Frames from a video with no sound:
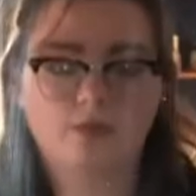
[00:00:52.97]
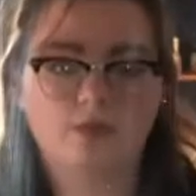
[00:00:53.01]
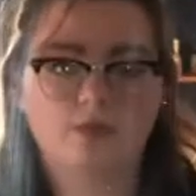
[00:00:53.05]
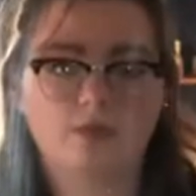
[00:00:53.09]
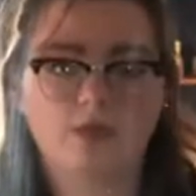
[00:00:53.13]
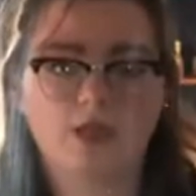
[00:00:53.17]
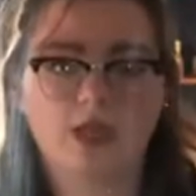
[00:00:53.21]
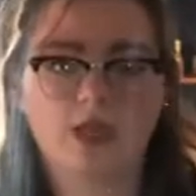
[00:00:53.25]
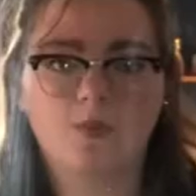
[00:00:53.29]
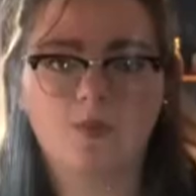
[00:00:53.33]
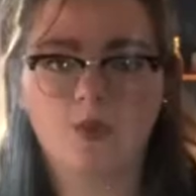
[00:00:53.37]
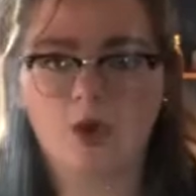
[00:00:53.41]

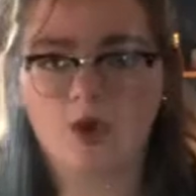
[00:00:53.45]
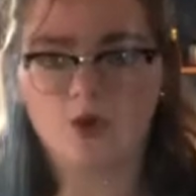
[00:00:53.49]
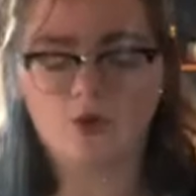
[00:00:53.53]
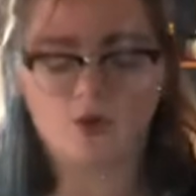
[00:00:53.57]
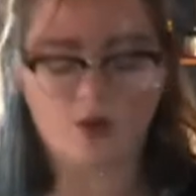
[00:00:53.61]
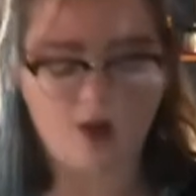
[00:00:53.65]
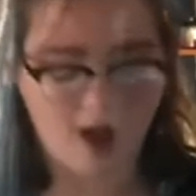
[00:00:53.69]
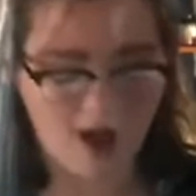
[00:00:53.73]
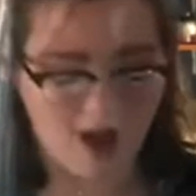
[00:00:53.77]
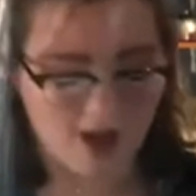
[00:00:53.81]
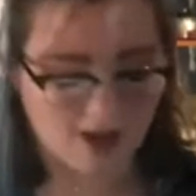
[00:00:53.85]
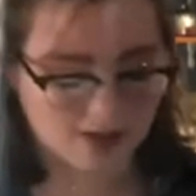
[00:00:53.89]
Take punk
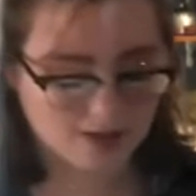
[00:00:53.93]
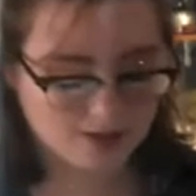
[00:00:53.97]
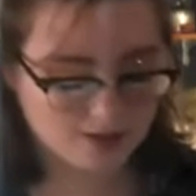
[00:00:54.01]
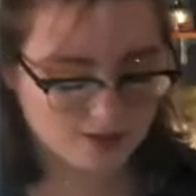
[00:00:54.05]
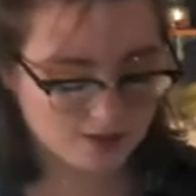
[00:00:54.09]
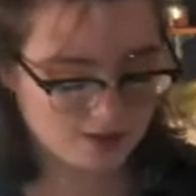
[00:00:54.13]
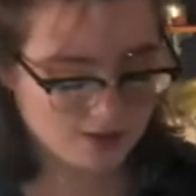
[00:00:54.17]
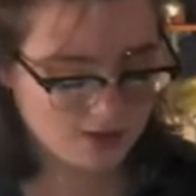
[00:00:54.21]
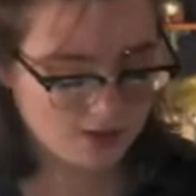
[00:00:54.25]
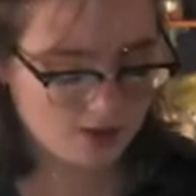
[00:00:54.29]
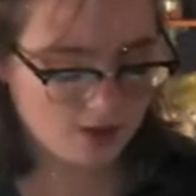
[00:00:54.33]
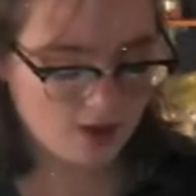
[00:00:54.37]
rock.
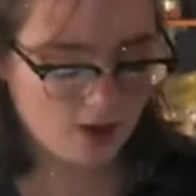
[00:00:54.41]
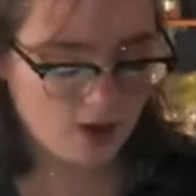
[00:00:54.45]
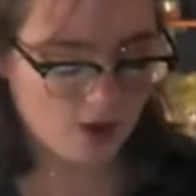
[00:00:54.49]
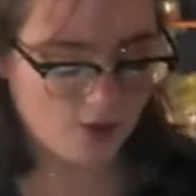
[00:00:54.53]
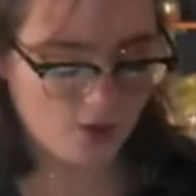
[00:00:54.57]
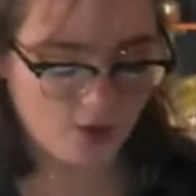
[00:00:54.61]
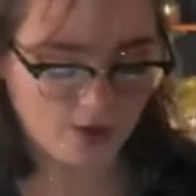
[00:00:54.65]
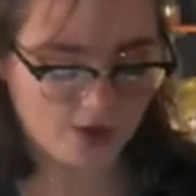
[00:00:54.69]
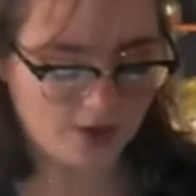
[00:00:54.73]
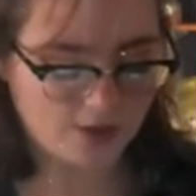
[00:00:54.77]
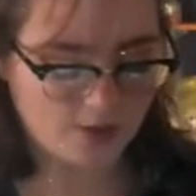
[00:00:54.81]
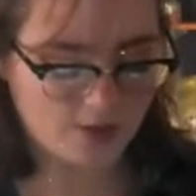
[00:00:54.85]

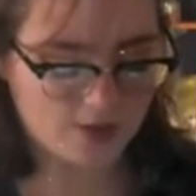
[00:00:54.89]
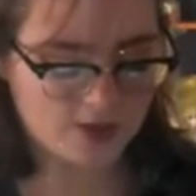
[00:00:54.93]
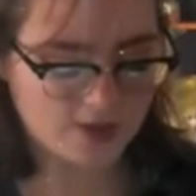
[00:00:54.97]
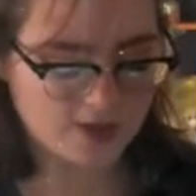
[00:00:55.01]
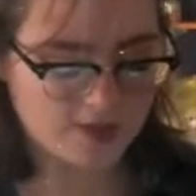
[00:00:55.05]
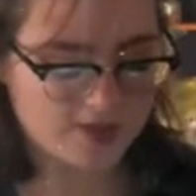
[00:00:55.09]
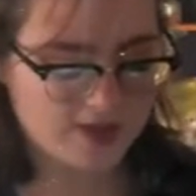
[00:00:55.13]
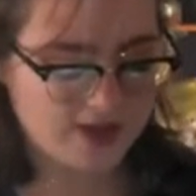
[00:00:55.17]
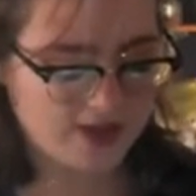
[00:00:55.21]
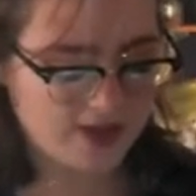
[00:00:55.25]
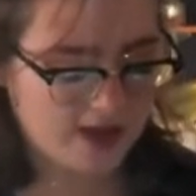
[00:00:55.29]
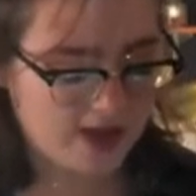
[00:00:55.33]
According to
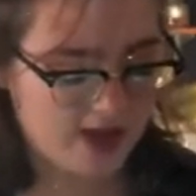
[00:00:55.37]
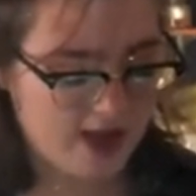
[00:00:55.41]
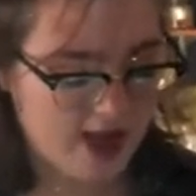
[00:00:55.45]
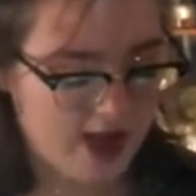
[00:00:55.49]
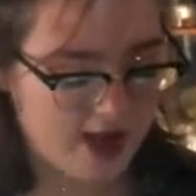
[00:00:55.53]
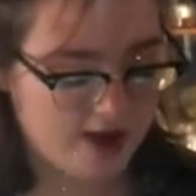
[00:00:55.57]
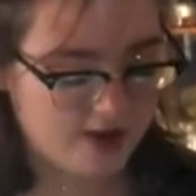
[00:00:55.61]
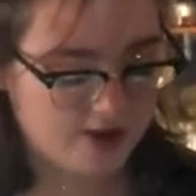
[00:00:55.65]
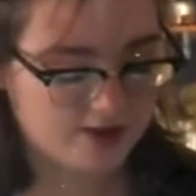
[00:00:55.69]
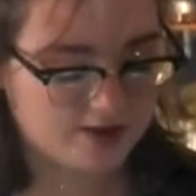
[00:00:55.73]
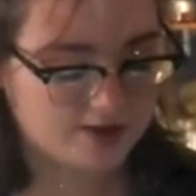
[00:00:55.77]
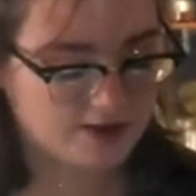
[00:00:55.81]
Wikipedia,
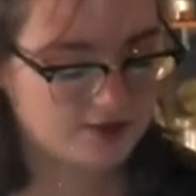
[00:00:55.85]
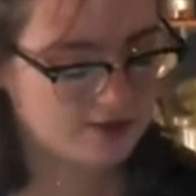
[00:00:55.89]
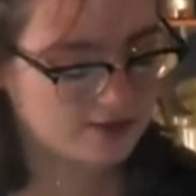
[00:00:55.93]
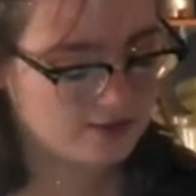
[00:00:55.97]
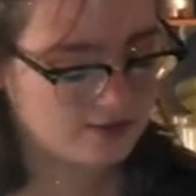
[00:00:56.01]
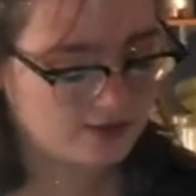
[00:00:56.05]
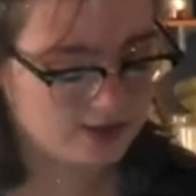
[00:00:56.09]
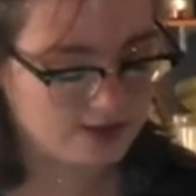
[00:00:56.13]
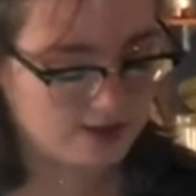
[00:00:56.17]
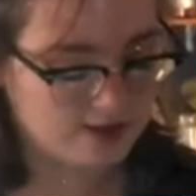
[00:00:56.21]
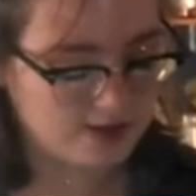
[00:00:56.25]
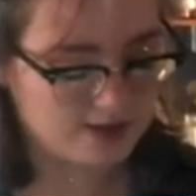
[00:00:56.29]
hair is
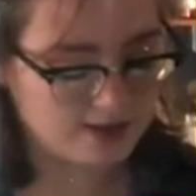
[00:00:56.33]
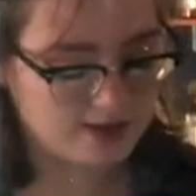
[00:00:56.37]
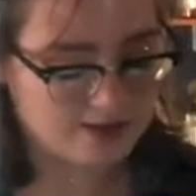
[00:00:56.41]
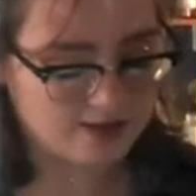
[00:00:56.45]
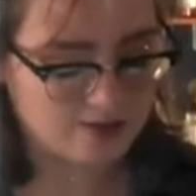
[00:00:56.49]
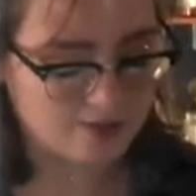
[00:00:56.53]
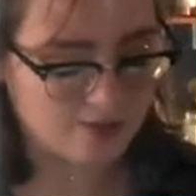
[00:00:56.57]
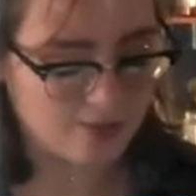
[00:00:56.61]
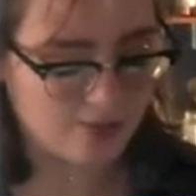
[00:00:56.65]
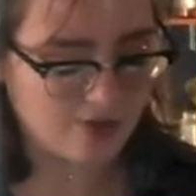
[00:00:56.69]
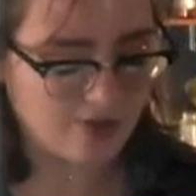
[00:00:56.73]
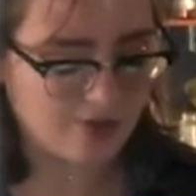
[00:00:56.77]
seen as an
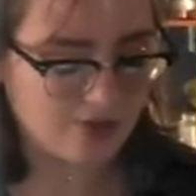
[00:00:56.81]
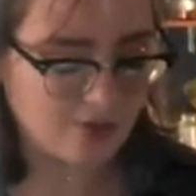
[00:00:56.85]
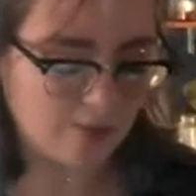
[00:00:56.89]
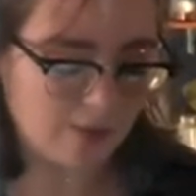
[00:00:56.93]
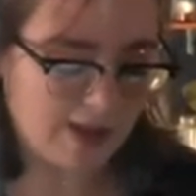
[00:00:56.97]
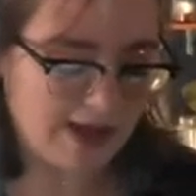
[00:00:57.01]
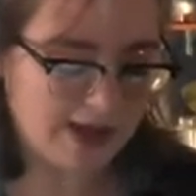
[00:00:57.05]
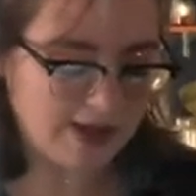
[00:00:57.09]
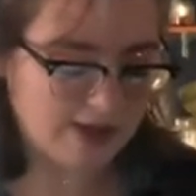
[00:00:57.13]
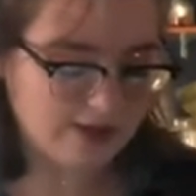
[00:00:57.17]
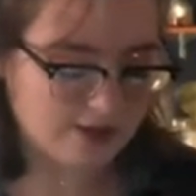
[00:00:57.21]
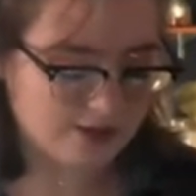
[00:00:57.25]
important
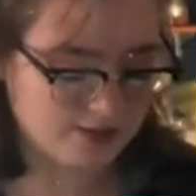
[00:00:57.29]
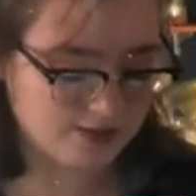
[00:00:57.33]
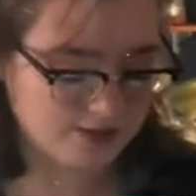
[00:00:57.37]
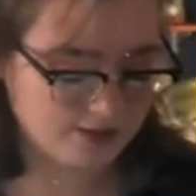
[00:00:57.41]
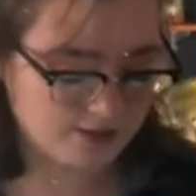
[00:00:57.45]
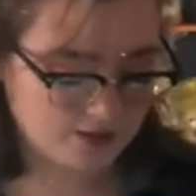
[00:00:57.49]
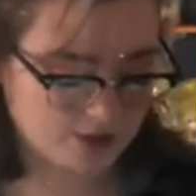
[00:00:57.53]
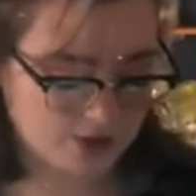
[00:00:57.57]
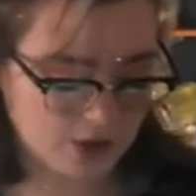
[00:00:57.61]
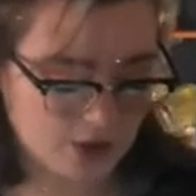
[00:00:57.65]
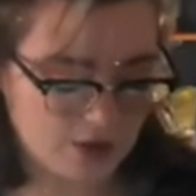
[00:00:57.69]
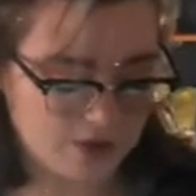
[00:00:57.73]
way to
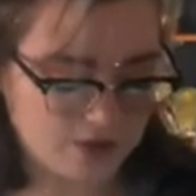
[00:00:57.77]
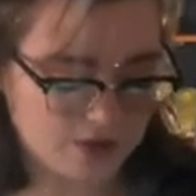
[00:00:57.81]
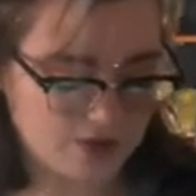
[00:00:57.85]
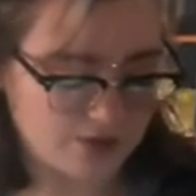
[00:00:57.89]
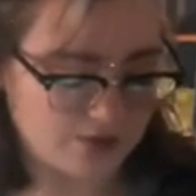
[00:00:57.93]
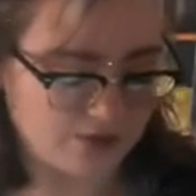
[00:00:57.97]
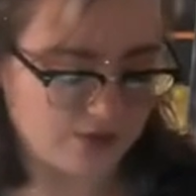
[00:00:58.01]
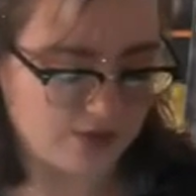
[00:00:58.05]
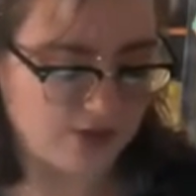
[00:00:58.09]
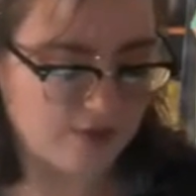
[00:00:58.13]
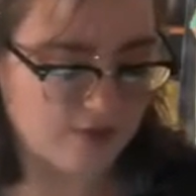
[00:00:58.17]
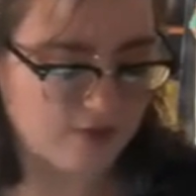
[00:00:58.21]
show their
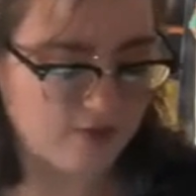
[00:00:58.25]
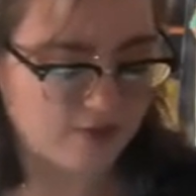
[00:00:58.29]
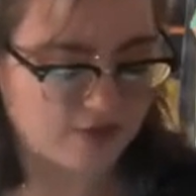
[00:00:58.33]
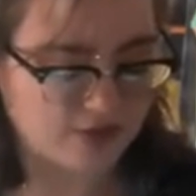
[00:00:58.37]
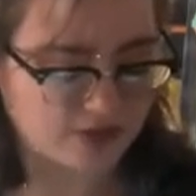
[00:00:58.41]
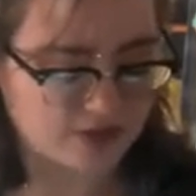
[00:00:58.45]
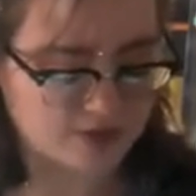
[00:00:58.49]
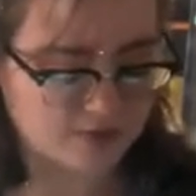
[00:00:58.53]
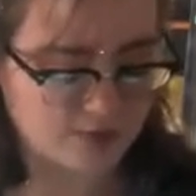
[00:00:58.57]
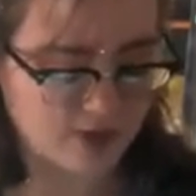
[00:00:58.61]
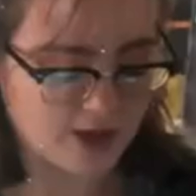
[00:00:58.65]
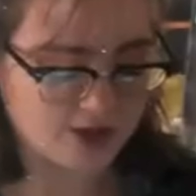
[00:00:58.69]
freedom of
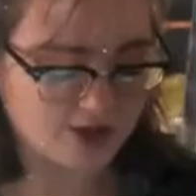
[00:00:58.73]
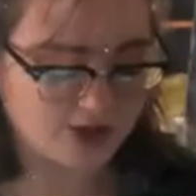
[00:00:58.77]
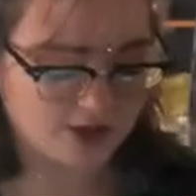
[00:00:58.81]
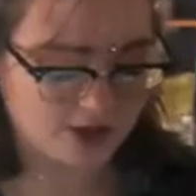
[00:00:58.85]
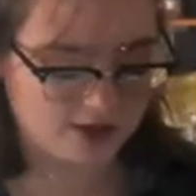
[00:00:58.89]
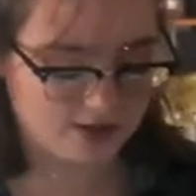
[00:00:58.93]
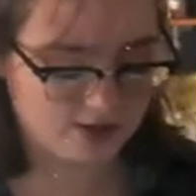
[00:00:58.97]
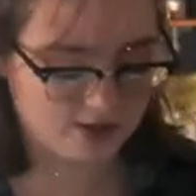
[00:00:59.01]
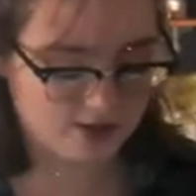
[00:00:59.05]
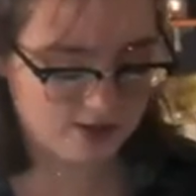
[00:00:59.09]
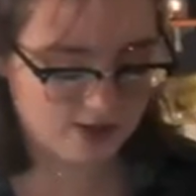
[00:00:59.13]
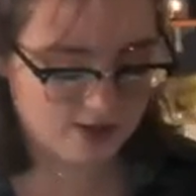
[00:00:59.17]

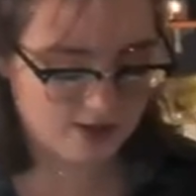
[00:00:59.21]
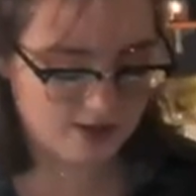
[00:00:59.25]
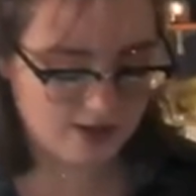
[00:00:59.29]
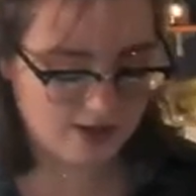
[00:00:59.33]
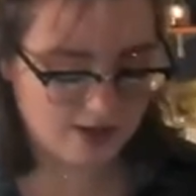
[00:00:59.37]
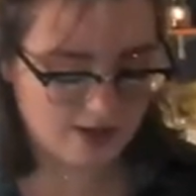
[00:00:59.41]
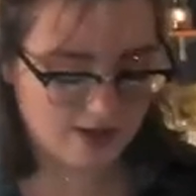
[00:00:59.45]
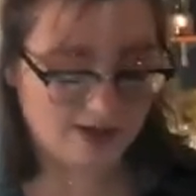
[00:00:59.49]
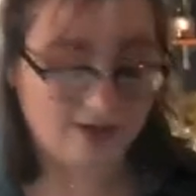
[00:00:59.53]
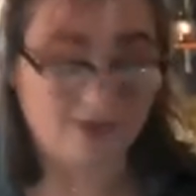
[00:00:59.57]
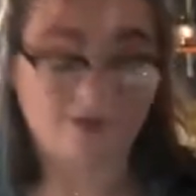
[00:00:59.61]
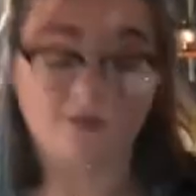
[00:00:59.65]
expression.
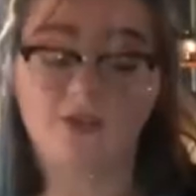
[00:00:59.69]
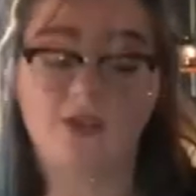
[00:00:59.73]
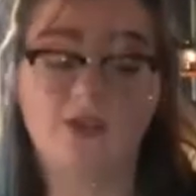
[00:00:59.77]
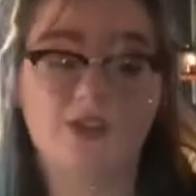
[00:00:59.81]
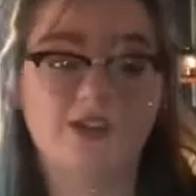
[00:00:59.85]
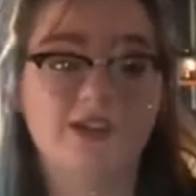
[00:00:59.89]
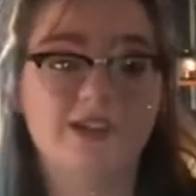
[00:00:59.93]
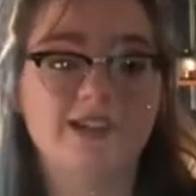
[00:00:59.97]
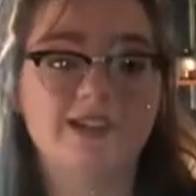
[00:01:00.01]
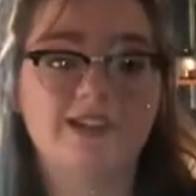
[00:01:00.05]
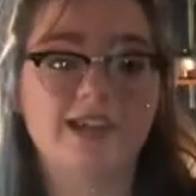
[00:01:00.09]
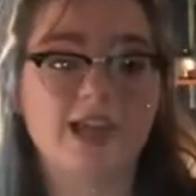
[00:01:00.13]
And if you
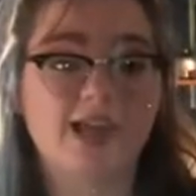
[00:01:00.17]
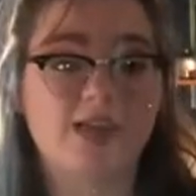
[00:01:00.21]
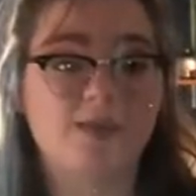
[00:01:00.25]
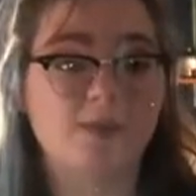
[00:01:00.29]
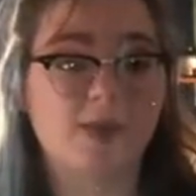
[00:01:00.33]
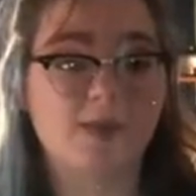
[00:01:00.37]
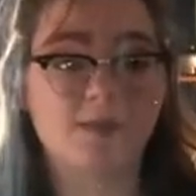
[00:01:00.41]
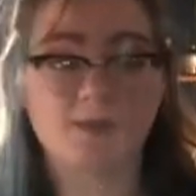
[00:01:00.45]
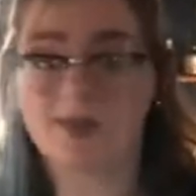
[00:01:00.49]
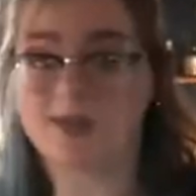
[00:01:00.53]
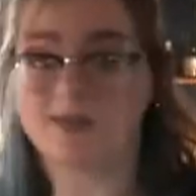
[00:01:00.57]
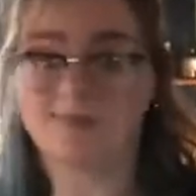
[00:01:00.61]
couldn't tell
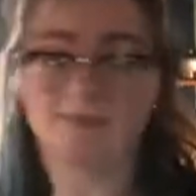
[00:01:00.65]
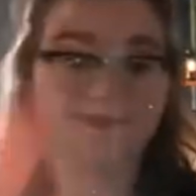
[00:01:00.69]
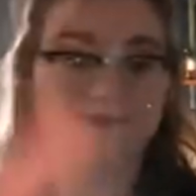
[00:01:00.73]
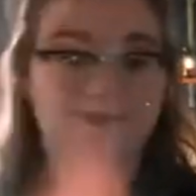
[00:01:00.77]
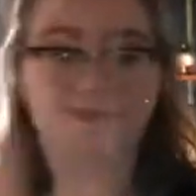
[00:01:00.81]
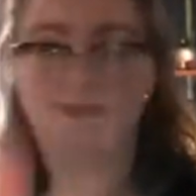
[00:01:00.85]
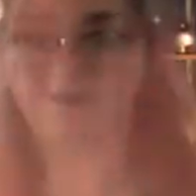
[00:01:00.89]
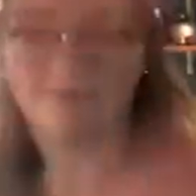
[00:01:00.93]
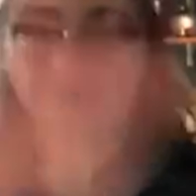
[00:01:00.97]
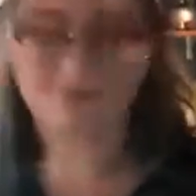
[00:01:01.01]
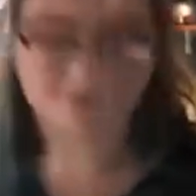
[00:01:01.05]
by my